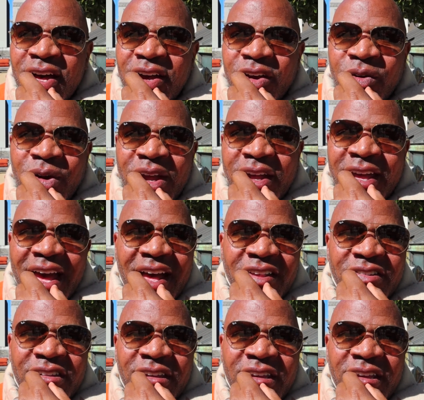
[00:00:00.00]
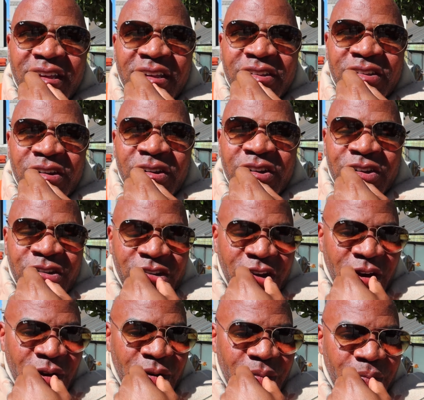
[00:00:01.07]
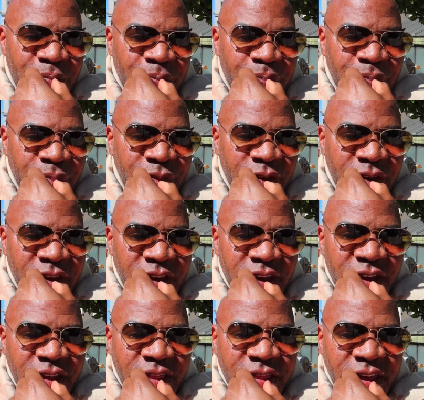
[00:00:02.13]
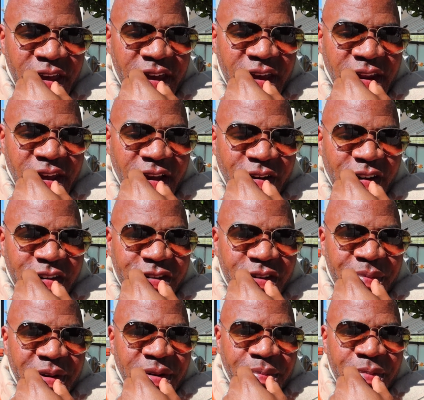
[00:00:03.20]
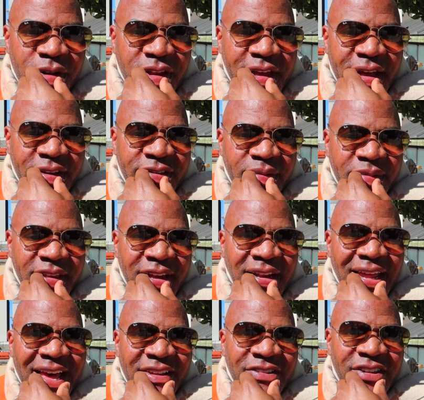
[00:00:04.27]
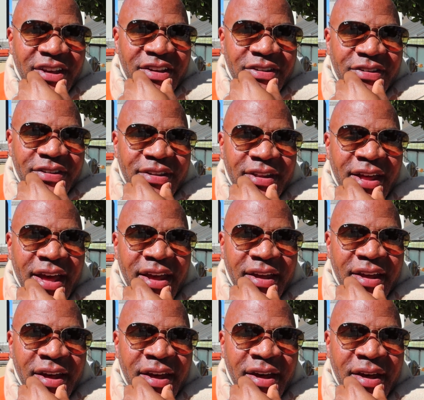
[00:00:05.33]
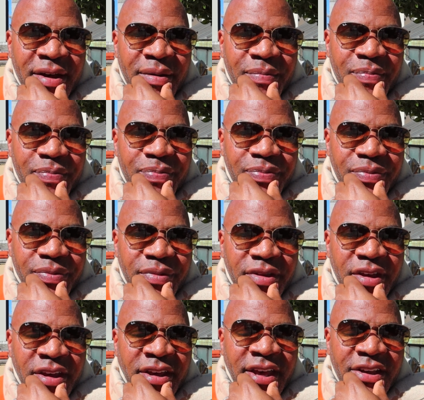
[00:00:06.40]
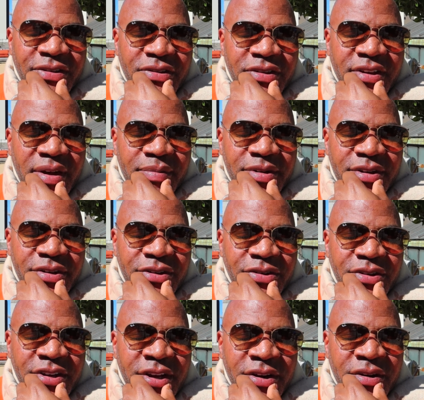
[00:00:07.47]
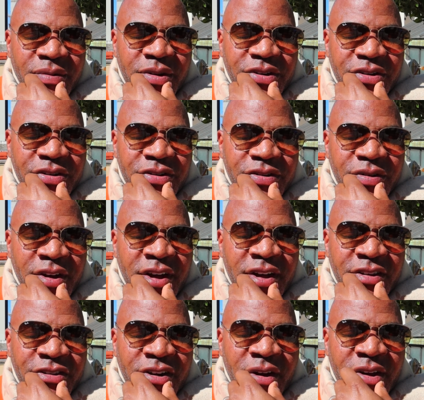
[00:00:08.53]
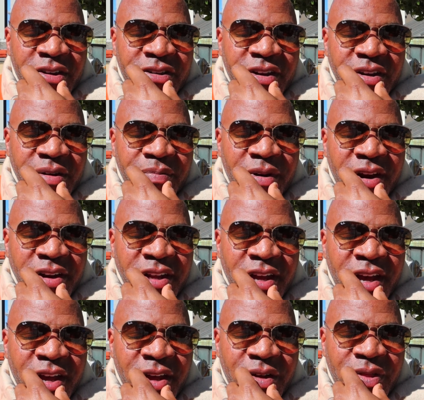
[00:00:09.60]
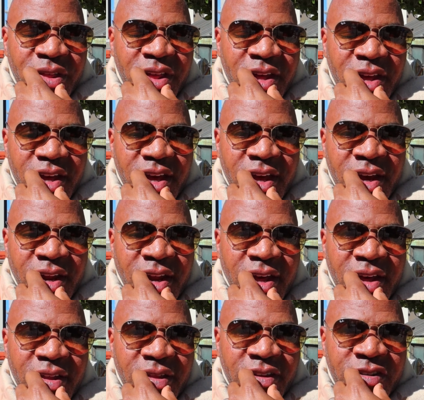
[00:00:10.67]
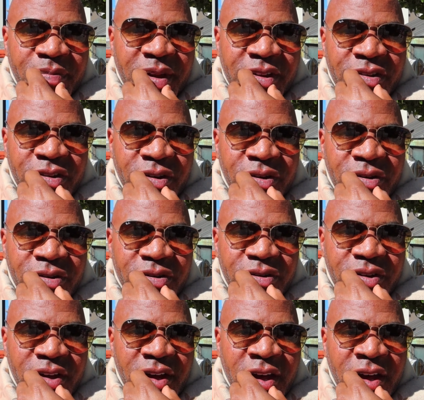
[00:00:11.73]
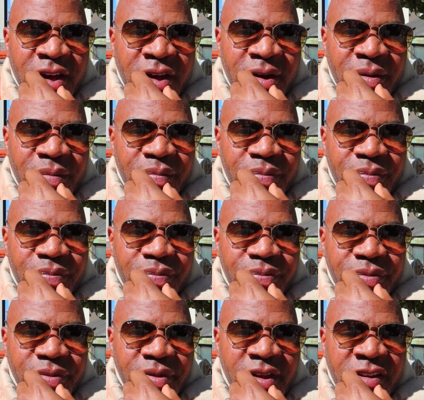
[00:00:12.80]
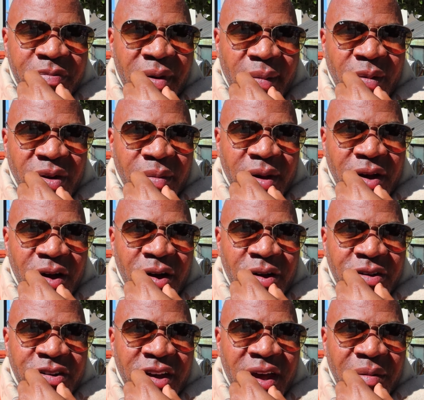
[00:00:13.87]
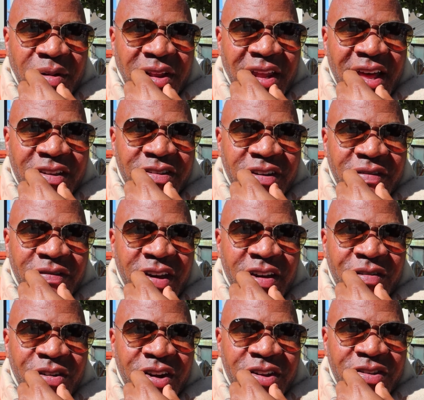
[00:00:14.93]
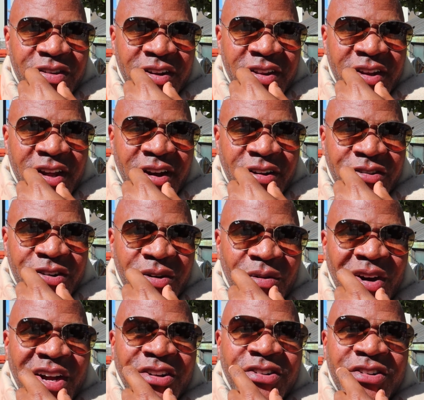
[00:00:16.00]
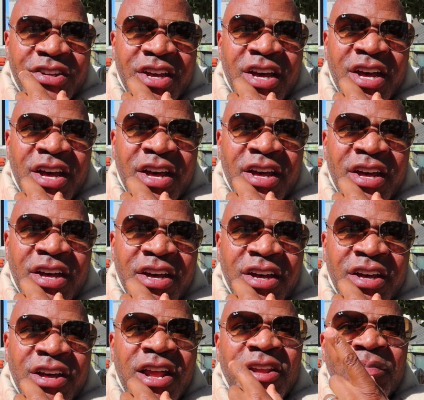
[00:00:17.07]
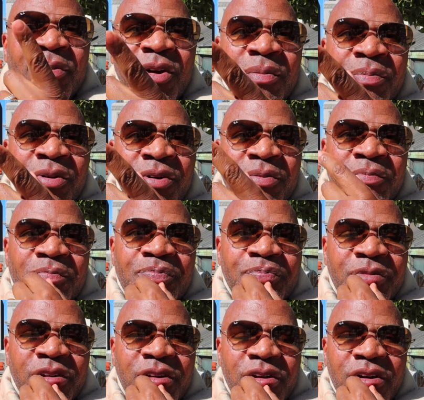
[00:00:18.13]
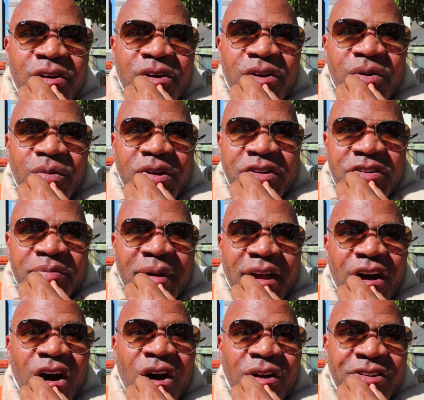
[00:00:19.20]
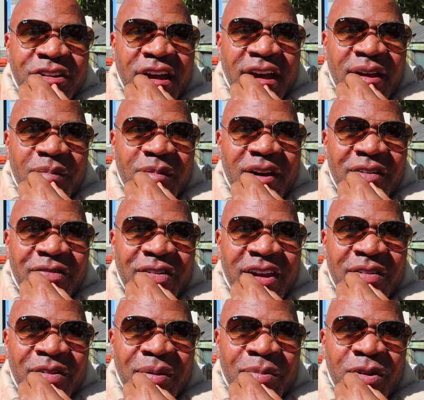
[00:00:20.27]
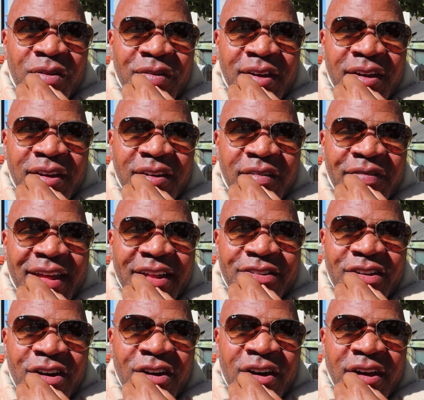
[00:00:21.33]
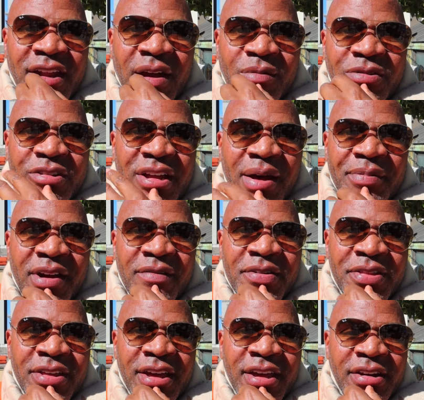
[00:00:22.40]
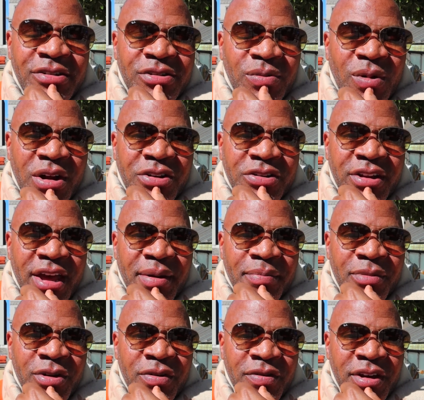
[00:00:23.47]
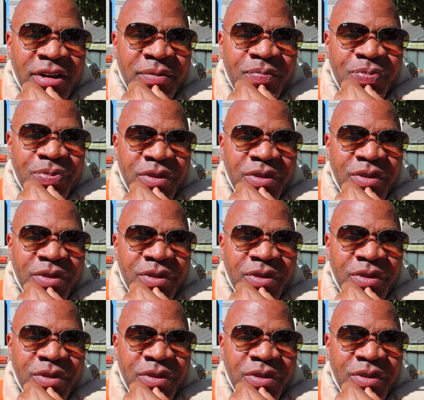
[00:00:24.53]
Great casting. It's a good show. Then I also been pulling out some of the classics, like Guess Who's Coming to Dinner, which is starring Sidney Poitier, and The Spencers. That's probably one of my all-time classic favorites. And then I also watched Color Purple, which is my all-time favorite movie. If that's on, I will stop everything to watch that movie.